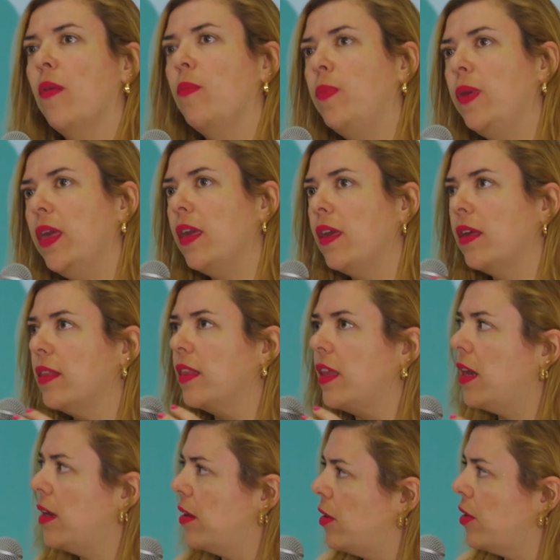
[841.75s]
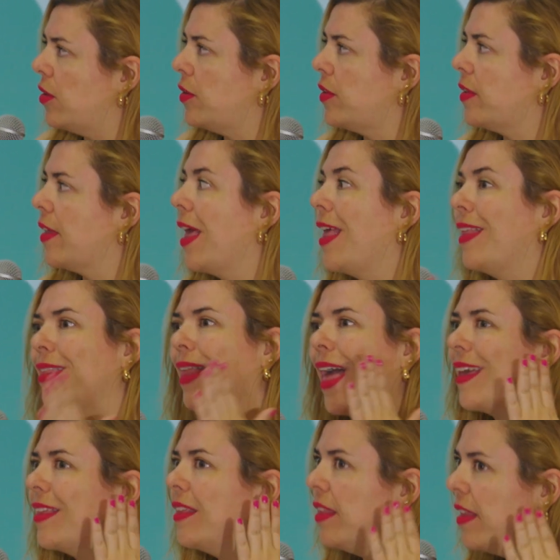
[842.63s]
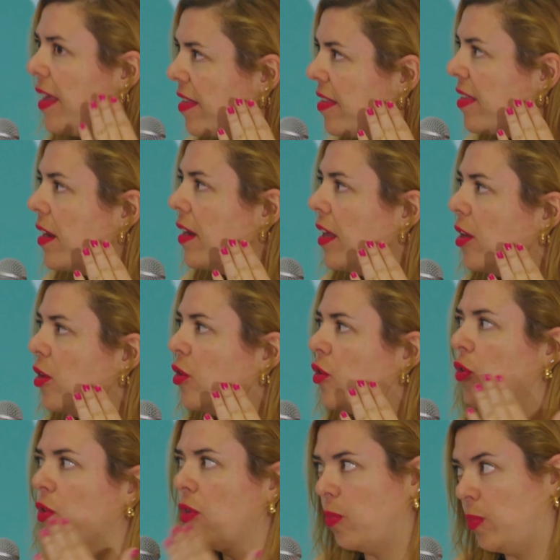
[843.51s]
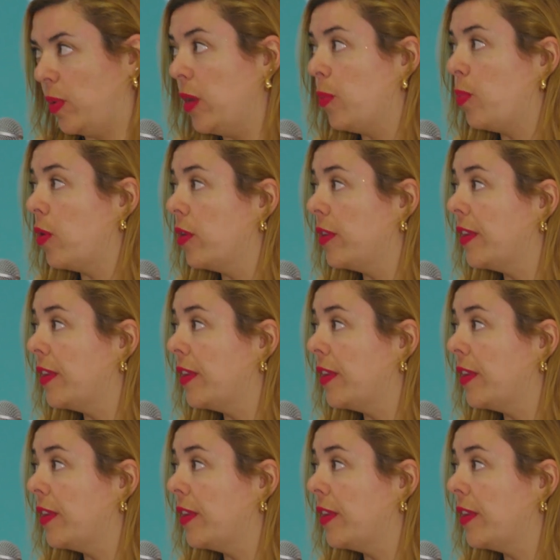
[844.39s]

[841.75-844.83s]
being leaders, like listening to the people